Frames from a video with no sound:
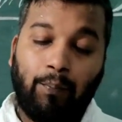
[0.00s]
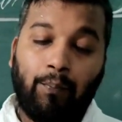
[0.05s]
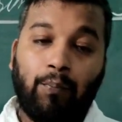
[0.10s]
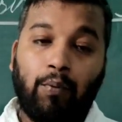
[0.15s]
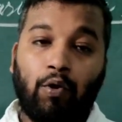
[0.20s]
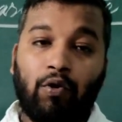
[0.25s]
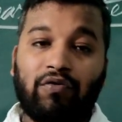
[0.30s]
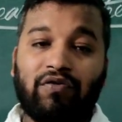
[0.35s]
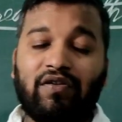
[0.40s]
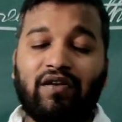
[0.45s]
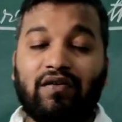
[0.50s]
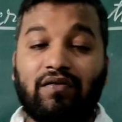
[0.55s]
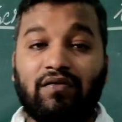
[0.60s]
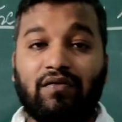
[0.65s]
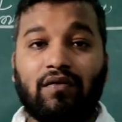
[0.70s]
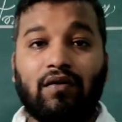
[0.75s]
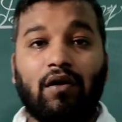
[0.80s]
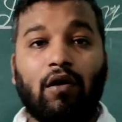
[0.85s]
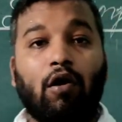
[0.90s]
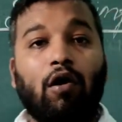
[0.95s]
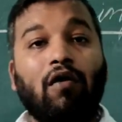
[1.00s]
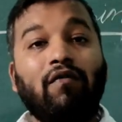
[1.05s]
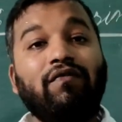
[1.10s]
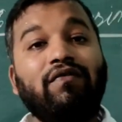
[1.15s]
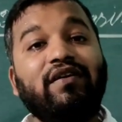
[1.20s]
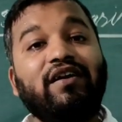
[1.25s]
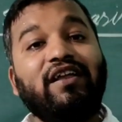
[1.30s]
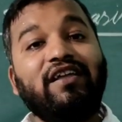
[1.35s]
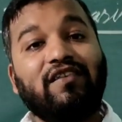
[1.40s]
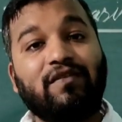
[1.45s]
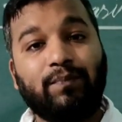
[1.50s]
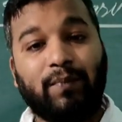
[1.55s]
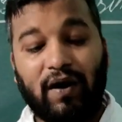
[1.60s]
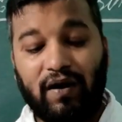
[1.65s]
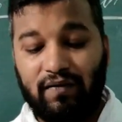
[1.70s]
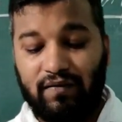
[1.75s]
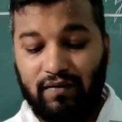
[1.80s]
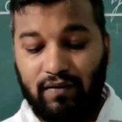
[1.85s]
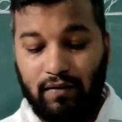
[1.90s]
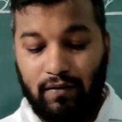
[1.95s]
process of
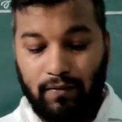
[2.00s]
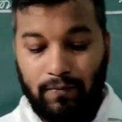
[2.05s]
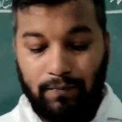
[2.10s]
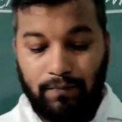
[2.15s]
dispersal.